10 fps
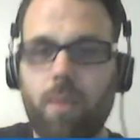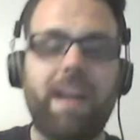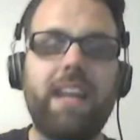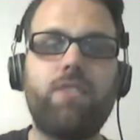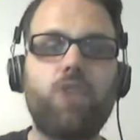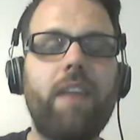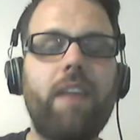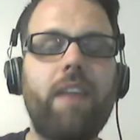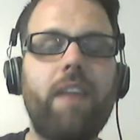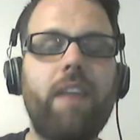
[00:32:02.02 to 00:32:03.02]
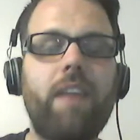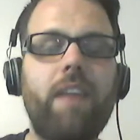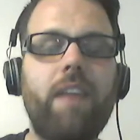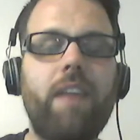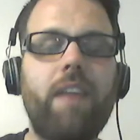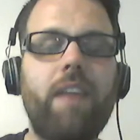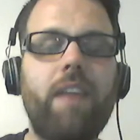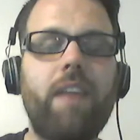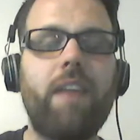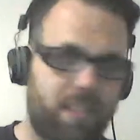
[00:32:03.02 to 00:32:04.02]
or main driving forces
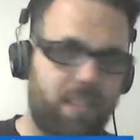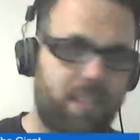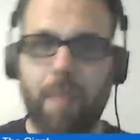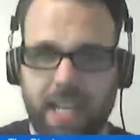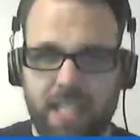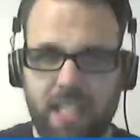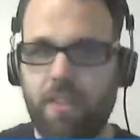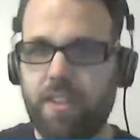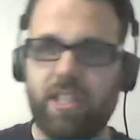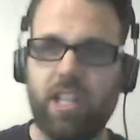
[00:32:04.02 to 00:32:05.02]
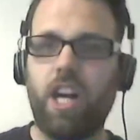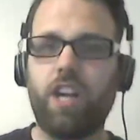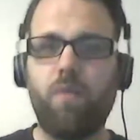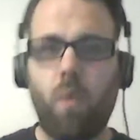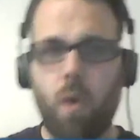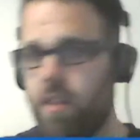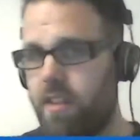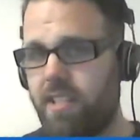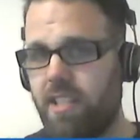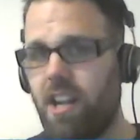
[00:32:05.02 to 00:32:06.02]
behind humanity. There's the god of
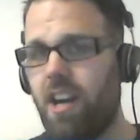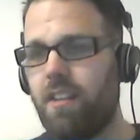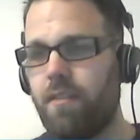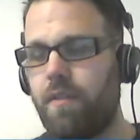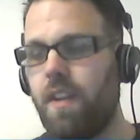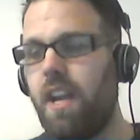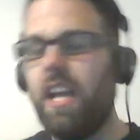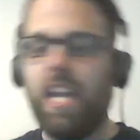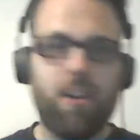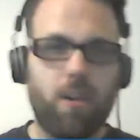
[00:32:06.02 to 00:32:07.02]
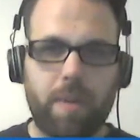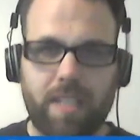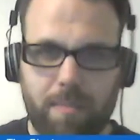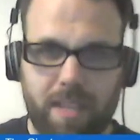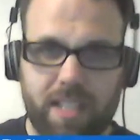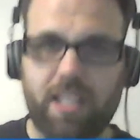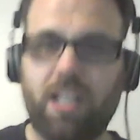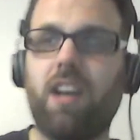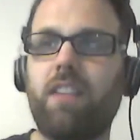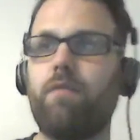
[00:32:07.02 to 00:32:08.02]
war, there's the god of heroism, there's
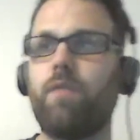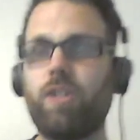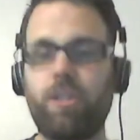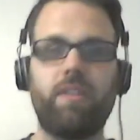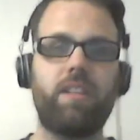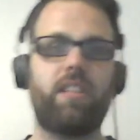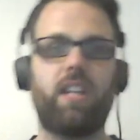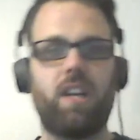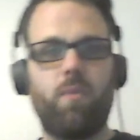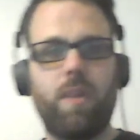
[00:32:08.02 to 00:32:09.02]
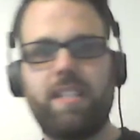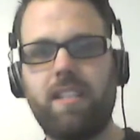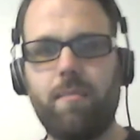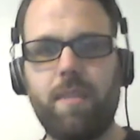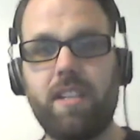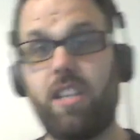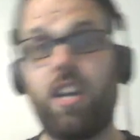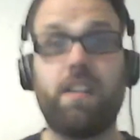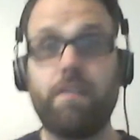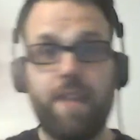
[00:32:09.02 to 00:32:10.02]
the god of virtue, there's the god of wisdom, there's
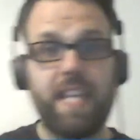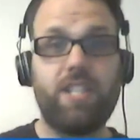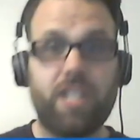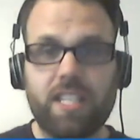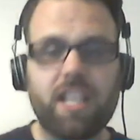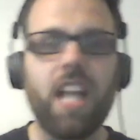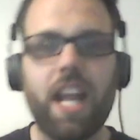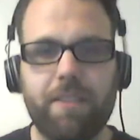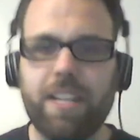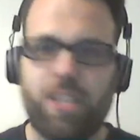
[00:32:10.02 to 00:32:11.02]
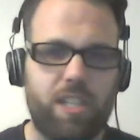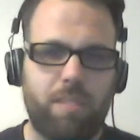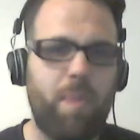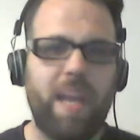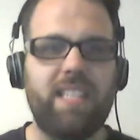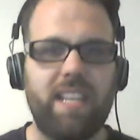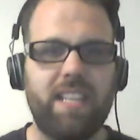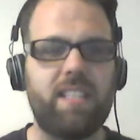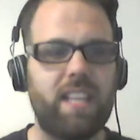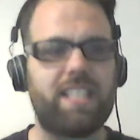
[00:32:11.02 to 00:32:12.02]
the god of vengeance, and a lot of it is just
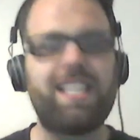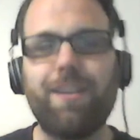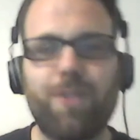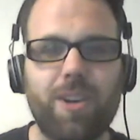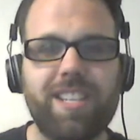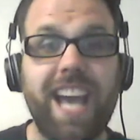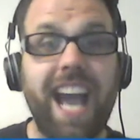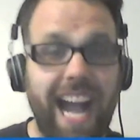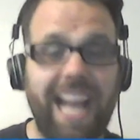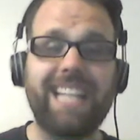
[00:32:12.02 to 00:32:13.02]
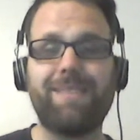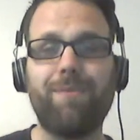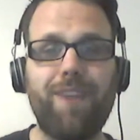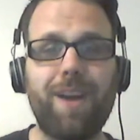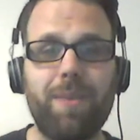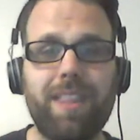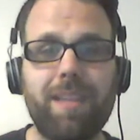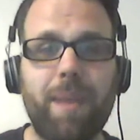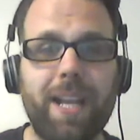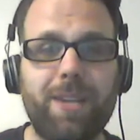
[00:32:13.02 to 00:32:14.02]
base instincts. And then of course I had some fun
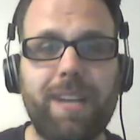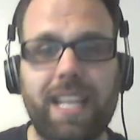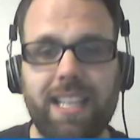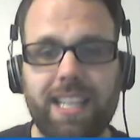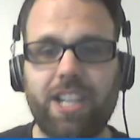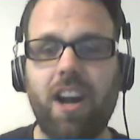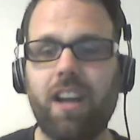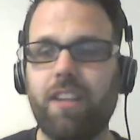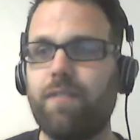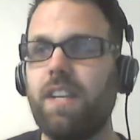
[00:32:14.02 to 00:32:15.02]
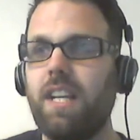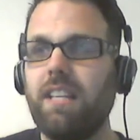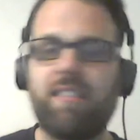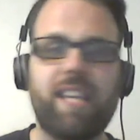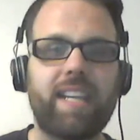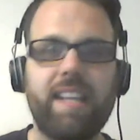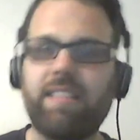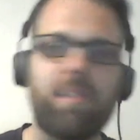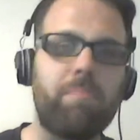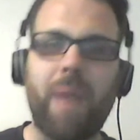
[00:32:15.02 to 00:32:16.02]
with it by creating the god of
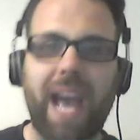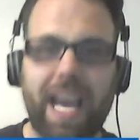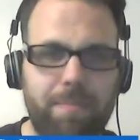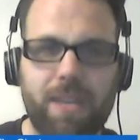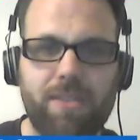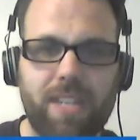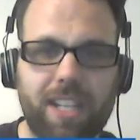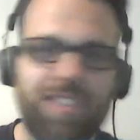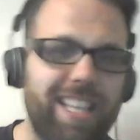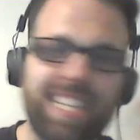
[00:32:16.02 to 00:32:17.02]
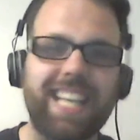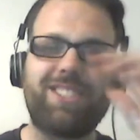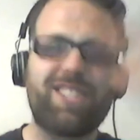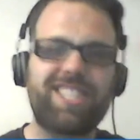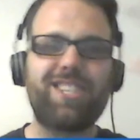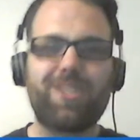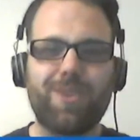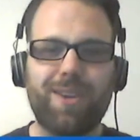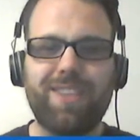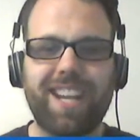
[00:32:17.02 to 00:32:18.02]
sickness and bad music, or things like just
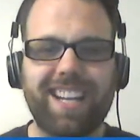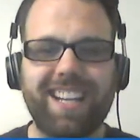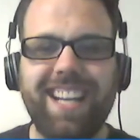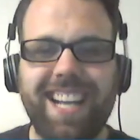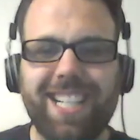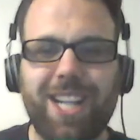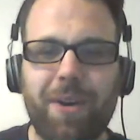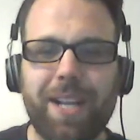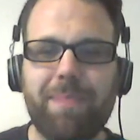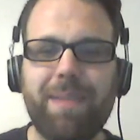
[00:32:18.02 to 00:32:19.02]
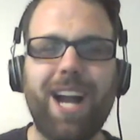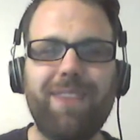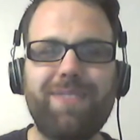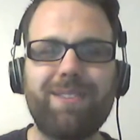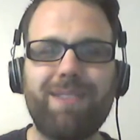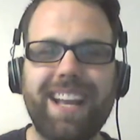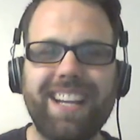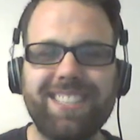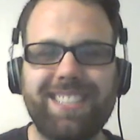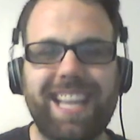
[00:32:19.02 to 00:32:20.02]
sort of kind of going a bit off
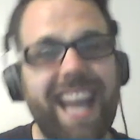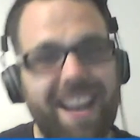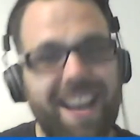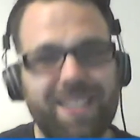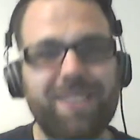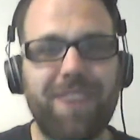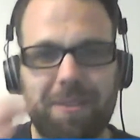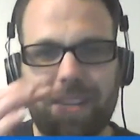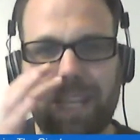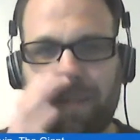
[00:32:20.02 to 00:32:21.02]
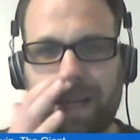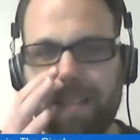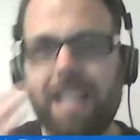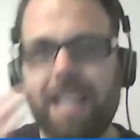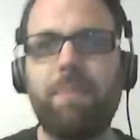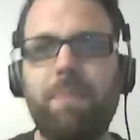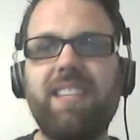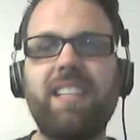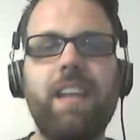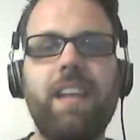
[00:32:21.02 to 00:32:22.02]
the rails and having fun with it. But it's
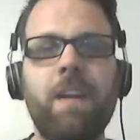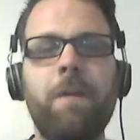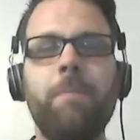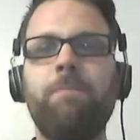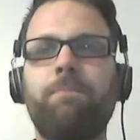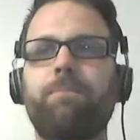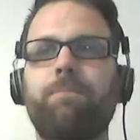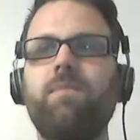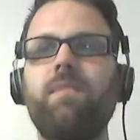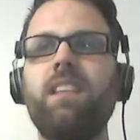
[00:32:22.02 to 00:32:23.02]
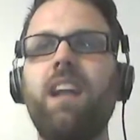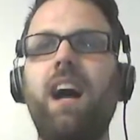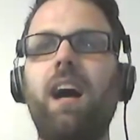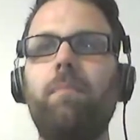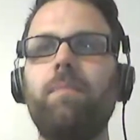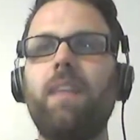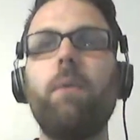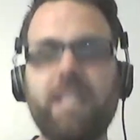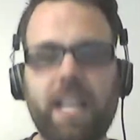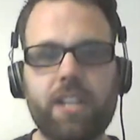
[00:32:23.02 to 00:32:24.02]
basically
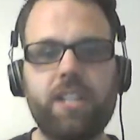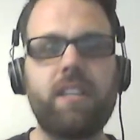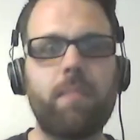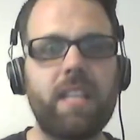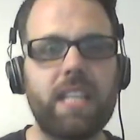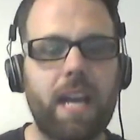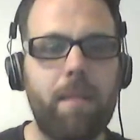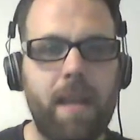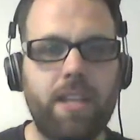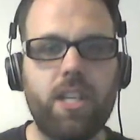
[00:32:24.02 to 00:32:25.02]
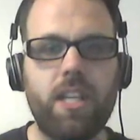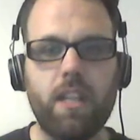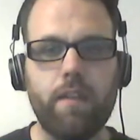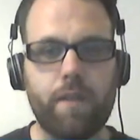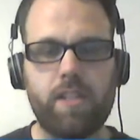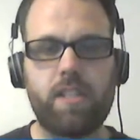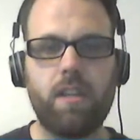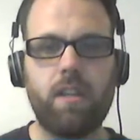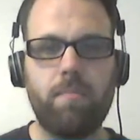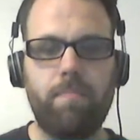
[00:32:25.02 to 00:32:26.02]
it was actually something that I mentioned in the
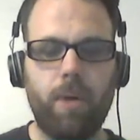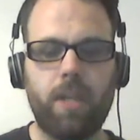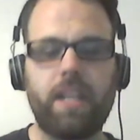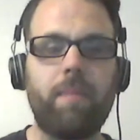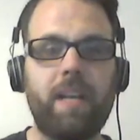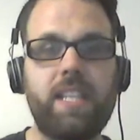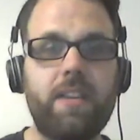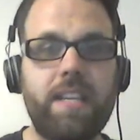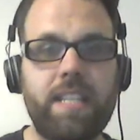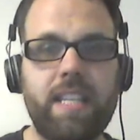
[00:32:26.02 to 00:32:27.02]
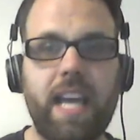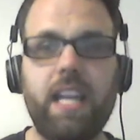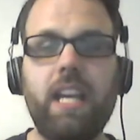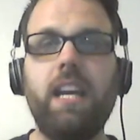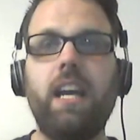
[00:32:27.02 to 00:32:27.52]
first book in my series, is that